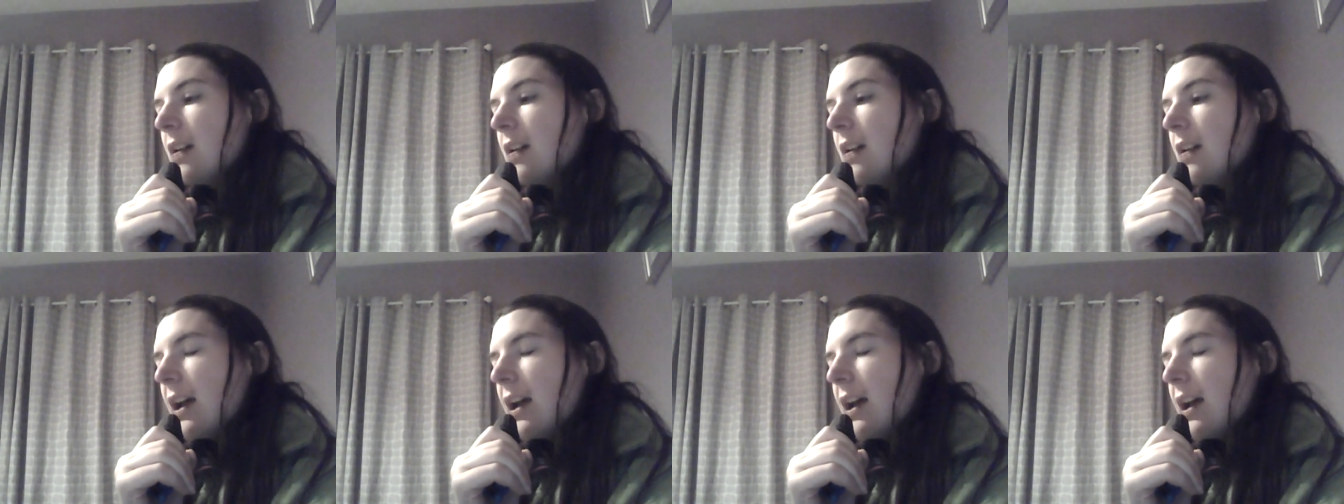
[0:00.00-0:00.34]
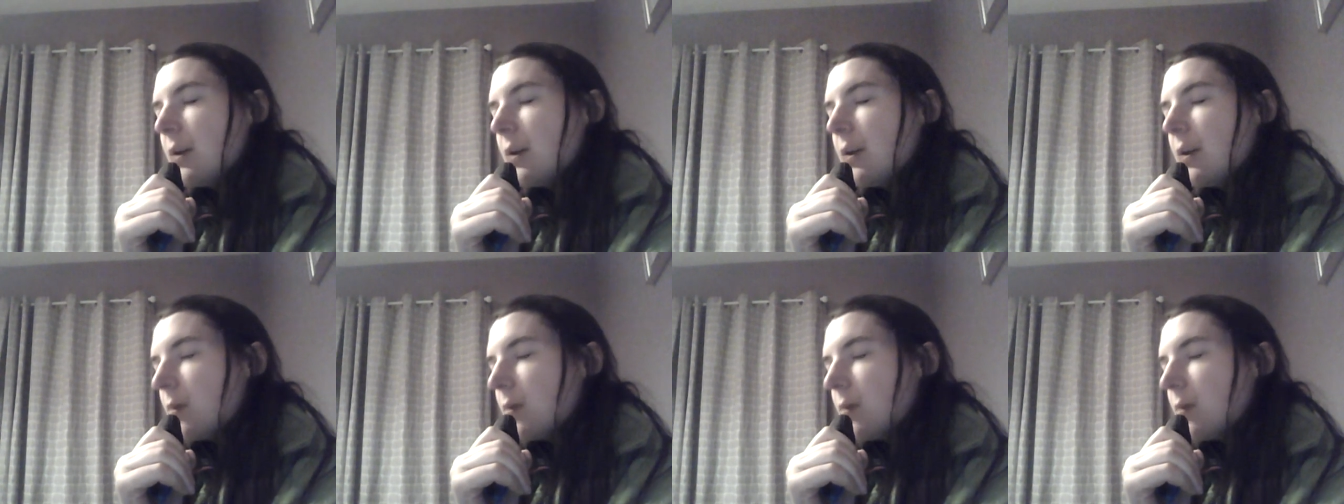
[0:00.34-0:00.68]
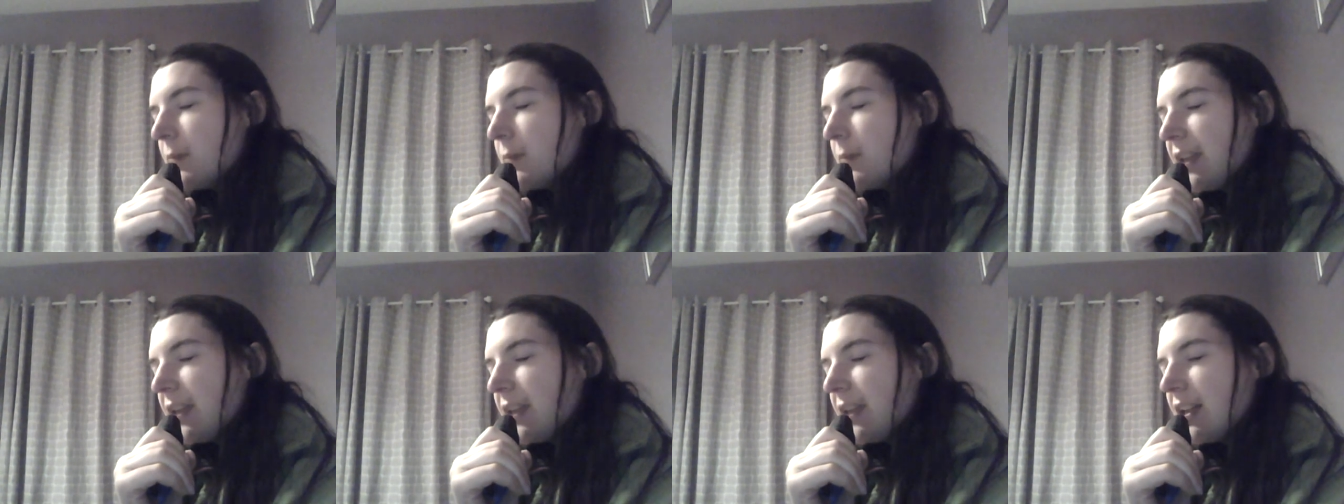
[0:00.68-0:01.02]
I won't
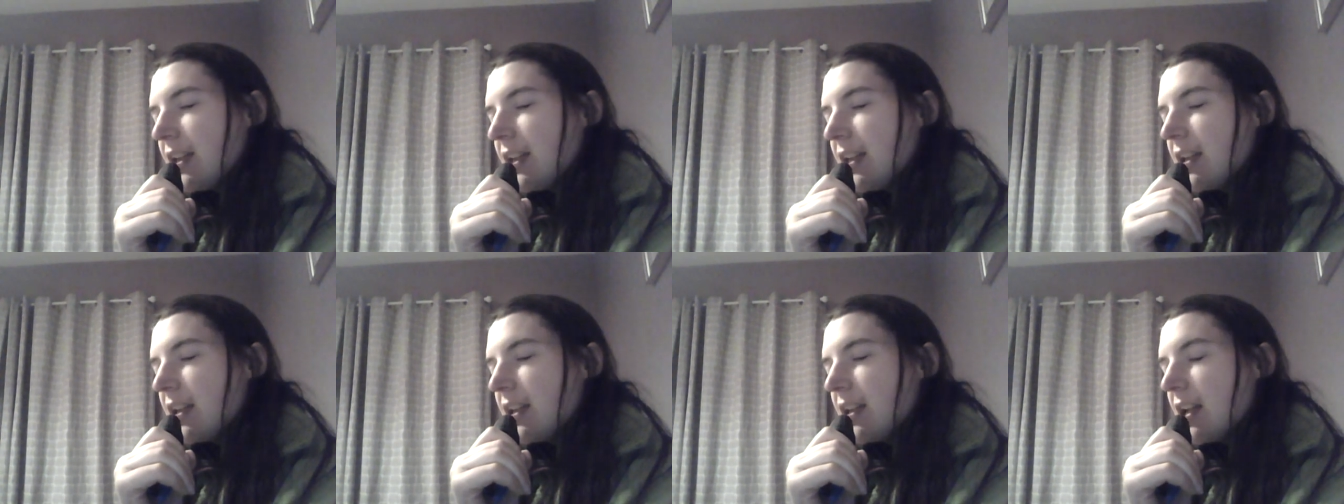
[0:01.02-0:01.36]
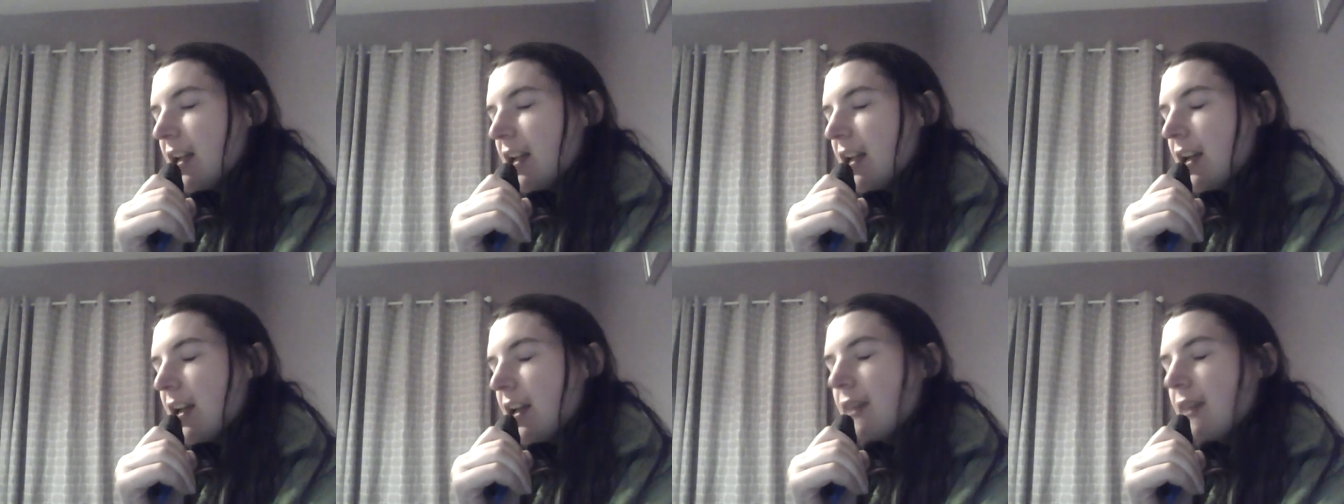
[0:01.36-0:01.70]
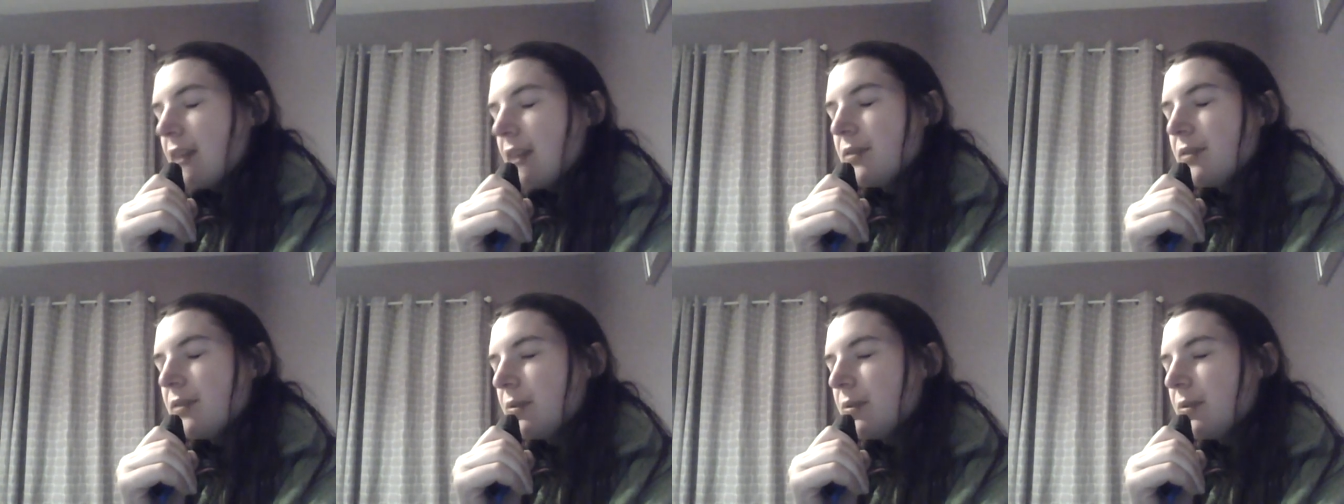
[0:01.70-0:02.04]
be, and I
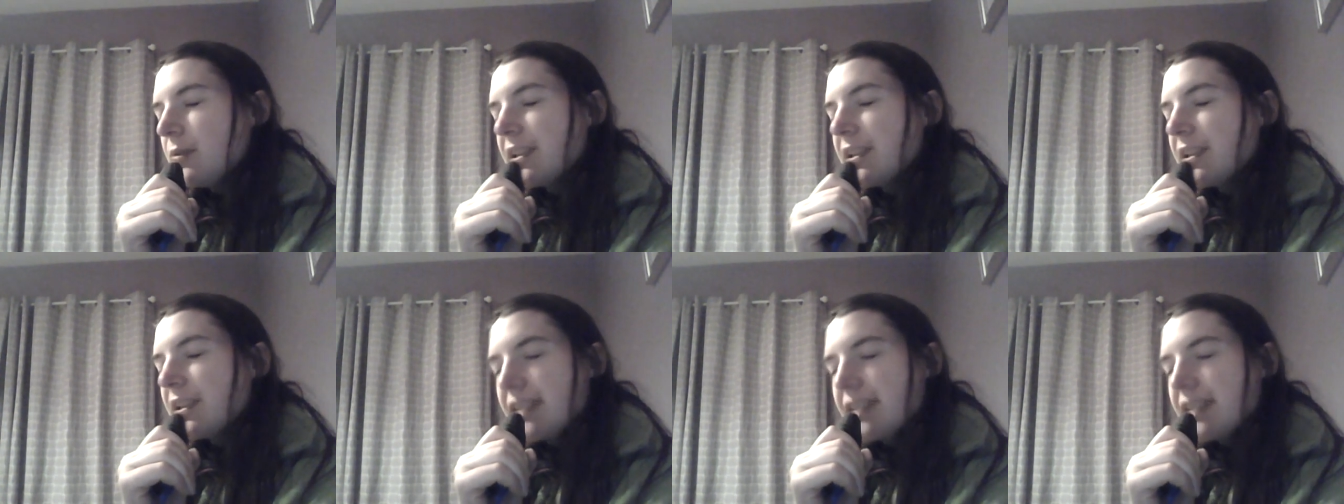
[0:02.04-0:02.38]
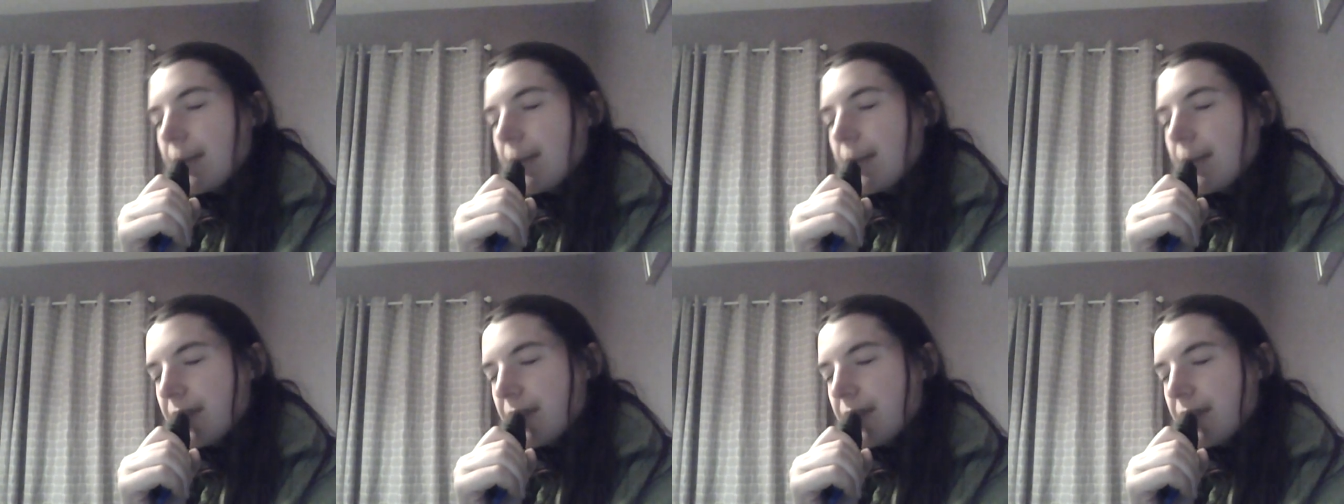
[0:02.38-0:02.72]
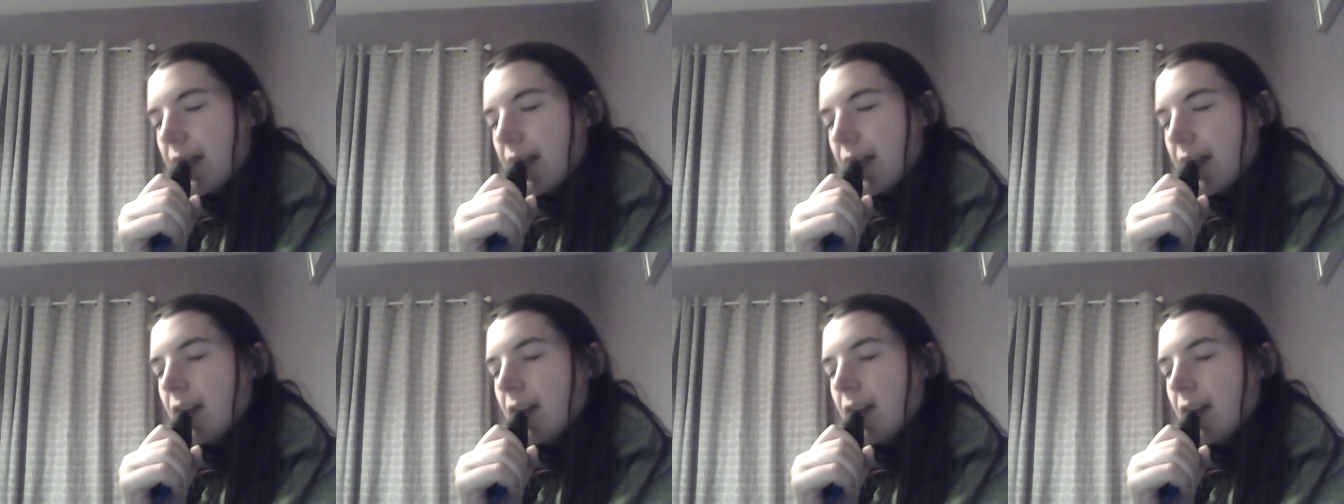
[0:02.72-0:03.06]
have to accept
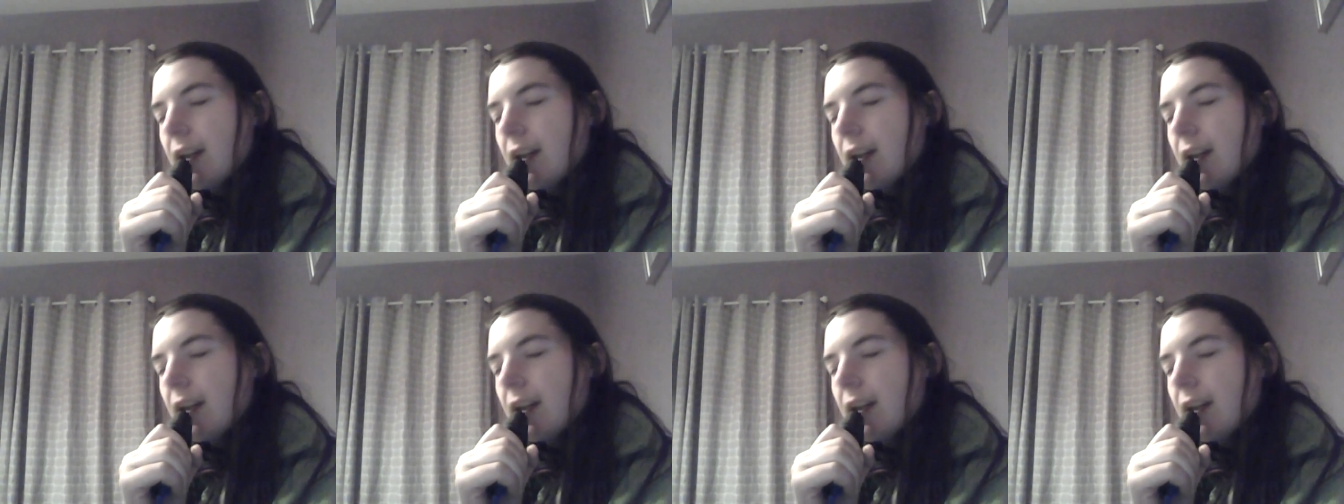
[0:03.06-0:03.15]
that.